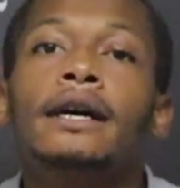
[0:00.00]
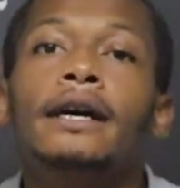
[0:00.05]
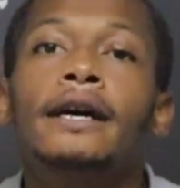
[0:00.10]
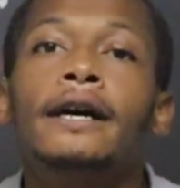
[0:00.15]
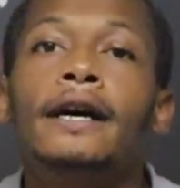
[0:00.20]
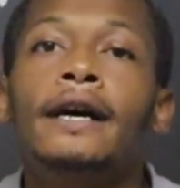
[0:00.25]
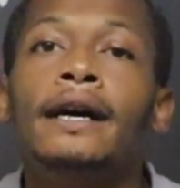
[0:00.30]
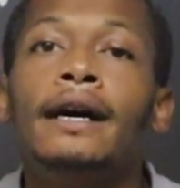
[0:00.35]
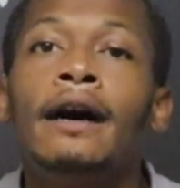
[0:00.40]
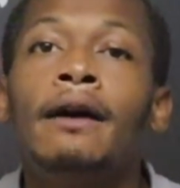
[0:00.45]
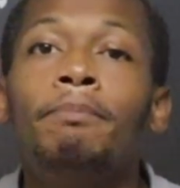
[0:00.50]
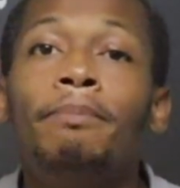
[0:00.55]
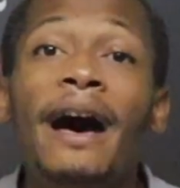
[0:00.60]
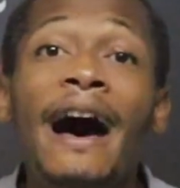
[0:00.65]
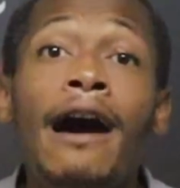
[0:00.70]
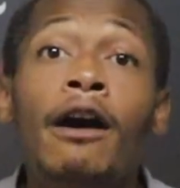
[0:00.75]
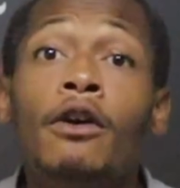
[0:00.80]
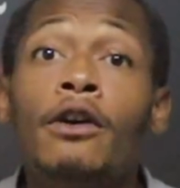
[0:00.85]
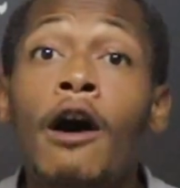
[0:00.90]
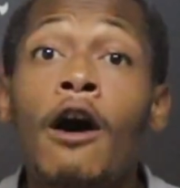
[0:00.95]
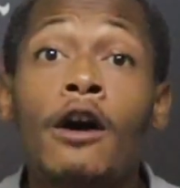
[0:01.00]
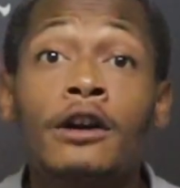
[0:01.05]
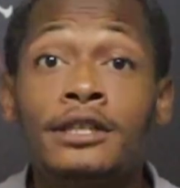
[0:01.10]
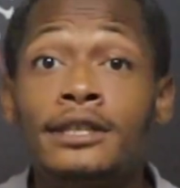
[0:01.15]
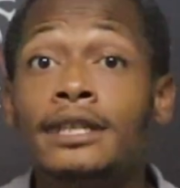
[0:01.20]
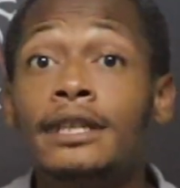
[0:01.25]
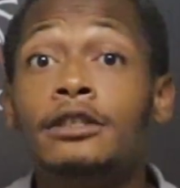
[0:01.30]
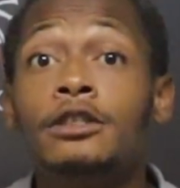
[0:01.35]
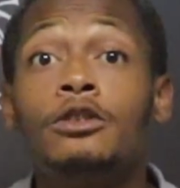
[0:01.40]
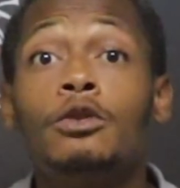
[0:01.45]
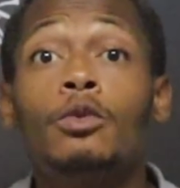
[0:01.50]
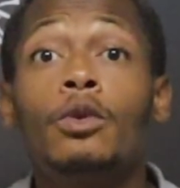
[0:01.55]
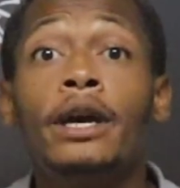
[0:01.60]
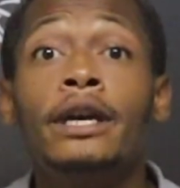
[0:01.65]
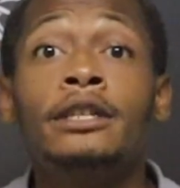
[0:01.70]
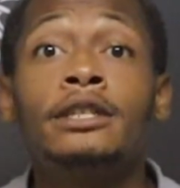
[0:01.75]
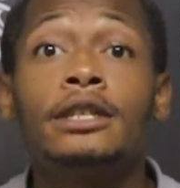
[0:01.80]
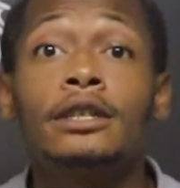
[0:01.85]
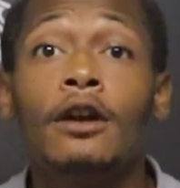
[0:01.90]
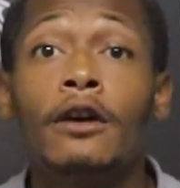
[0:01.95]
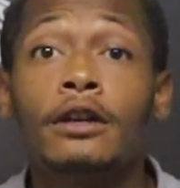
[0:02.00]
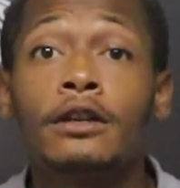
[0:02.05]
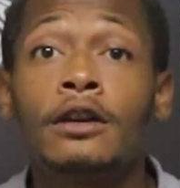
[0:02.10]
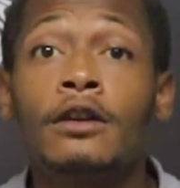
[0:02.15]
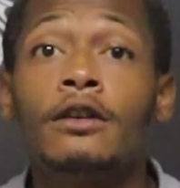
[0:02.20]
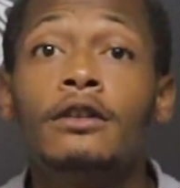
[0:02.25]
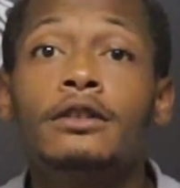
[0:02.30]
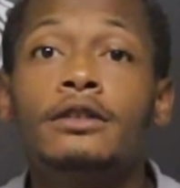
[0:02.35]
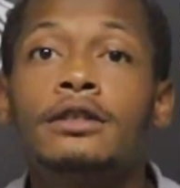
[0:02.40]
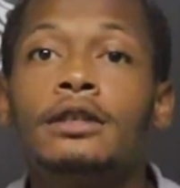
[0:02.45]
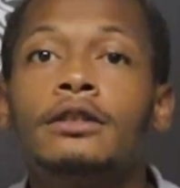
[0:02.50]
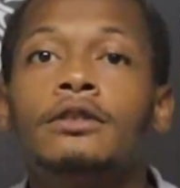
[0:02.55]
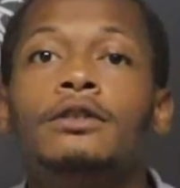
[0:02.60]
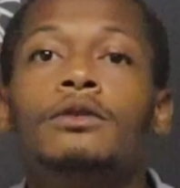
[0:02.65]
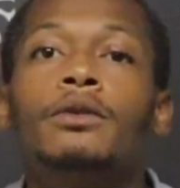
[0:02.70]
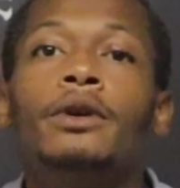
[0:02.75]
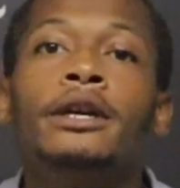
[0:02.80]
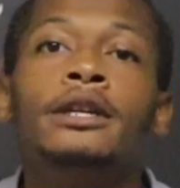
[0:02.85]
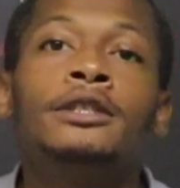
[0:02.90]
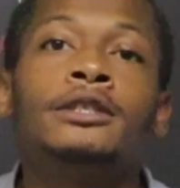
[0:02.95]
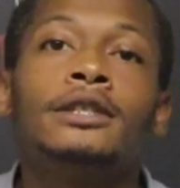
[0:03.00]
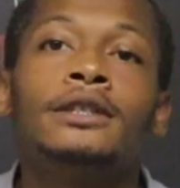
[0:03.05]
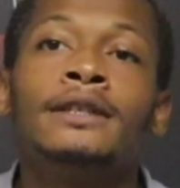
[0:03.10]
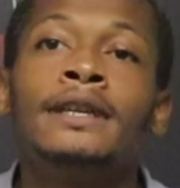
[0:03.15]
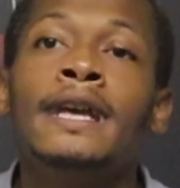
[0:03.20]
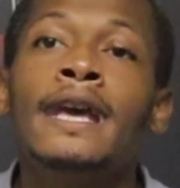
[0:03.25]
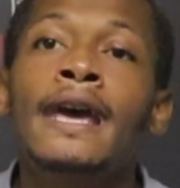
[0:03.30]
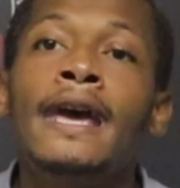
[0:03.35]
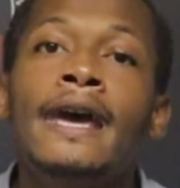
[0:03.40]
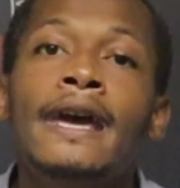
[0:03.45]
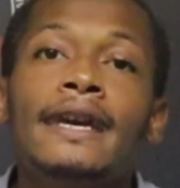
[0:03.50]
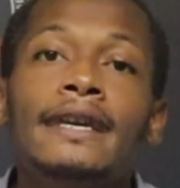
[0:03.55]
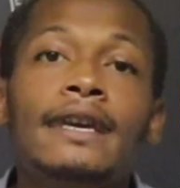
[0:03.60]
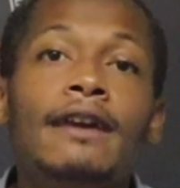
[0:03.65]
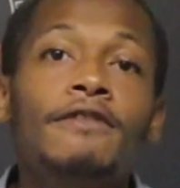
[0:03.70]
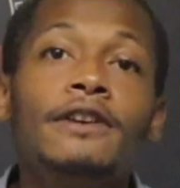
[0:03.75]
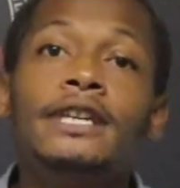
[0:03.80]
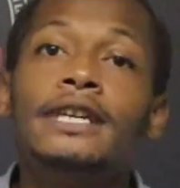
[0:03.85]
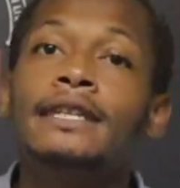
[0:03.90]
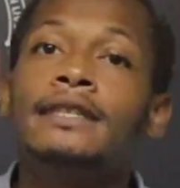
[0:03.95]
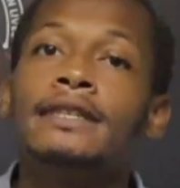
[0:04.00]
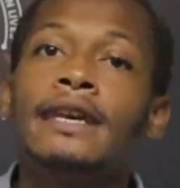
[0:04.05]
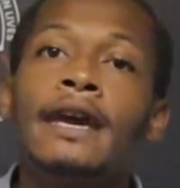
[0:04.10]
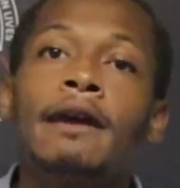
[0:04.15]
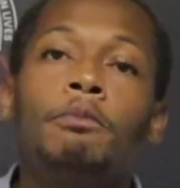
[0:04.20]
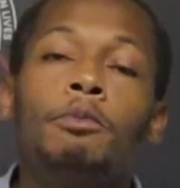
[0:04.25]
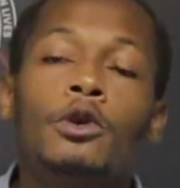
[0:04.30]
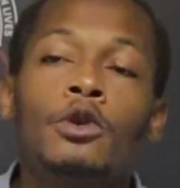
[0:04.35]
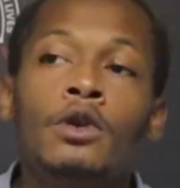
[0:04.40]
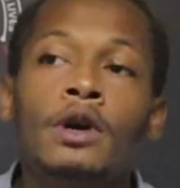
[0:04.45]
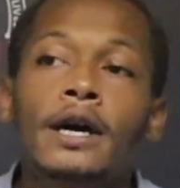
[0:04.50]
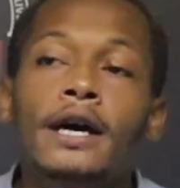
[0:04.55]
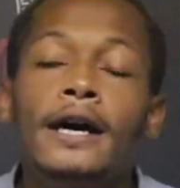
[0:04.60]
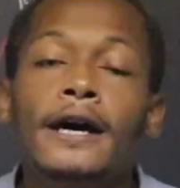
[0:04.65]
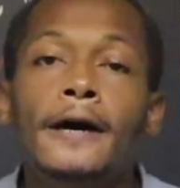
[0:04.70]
about our situation, our current situation. Give you an example.